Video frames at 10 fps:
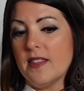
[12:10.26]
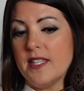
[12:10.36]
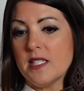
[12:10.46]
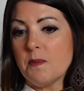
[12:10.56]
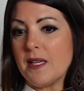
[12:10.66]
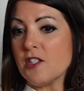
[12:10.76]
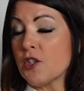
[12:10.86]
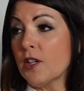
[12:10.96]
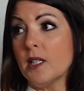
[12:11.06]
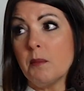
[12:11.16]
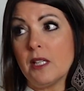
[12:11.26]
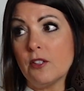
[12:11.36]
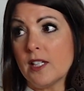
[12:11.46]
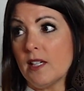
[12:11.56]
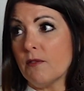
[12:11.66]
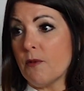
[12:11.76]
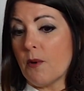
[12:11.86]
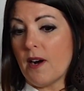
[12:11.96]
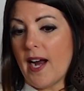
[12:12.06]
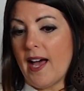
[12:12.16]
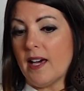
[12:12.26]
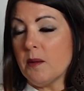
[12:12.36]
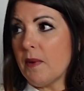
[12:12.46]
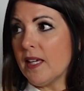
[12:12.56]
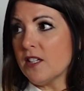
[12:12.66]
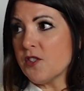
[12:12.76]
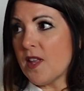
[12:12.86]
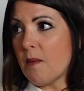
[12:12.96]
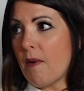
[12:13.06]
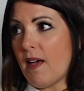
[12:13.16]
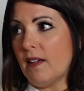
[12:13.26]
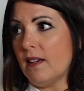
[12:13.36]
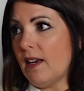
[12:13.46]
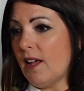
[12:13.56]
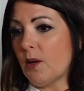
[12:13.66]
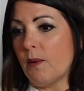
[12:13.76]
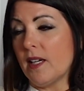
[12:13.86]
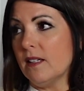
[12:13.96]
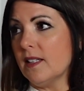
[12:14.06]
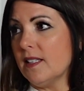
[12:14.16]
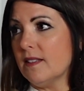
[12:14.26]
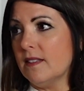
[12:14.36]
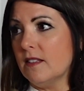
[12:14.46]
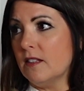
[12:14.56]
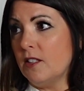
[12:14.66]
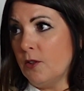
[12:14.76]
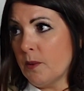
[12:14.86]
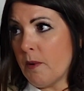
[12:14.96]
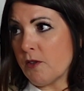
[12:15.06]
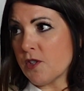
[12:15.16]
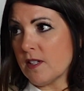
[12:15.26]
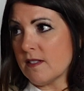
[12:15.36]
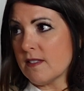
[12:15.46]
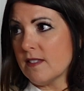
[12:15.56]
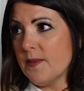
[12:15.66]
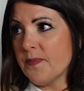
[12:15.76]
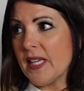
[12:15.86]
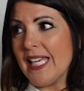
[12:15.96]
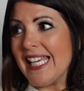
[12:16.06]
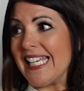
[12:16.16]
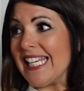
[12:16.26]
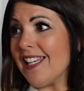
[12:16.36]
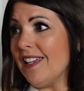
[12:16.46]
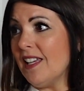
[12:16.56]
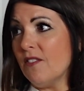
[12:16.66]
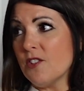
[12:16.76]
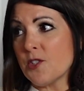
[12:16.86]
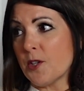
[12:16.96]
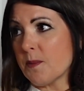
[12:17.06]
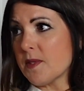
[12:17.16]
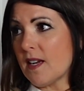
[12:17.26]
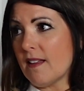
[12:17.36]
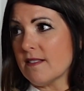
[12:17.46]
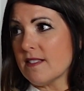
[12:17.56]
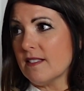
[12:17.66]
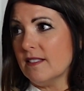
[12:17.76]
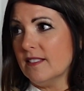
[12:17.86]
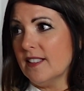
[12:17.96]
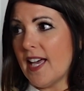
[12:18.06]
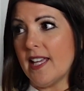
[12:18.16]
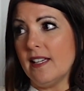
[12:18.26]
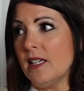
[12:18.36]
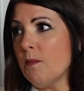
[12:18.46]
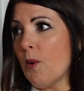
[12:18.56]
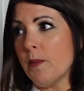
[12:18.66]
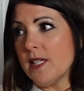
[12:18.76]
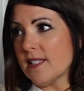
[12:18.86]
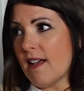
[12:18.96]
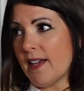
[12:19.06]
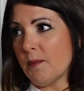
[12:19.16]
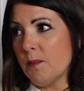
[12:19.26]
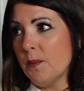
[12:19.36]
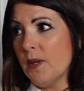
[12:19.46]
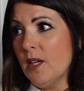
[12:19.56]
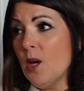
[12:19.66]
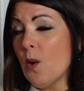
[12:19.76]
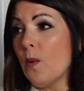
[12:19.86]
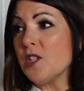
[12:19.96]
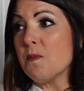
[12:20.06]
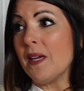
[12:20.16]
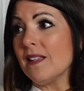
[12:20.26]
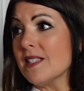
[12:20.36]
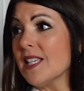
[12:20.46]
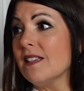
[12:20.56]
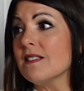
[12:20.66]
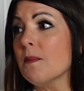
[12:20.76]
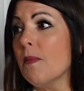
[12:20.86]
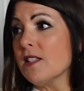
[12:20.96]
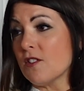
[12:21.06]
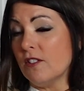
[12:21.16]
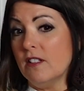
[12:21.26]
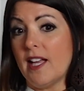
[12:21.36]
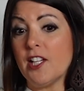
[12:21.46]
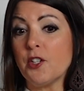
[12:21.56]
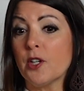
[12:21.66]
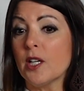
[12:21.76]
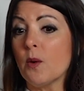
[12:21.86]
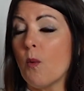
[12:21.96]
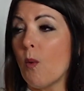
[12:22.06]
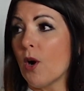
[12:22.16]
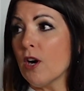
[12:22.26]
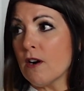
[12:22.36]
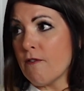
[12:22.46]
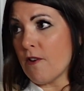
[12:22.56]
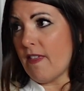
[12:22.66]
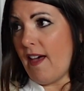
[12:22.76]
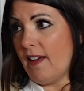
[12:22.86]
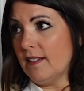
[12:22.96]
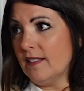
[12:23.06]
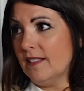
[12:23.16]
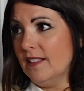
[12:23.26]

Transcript: this means you're going to be looking for how to manage that mind and how to regulate your emotions in any given circumstance at any moment in time, which means it is a muscle and you're going to work for that.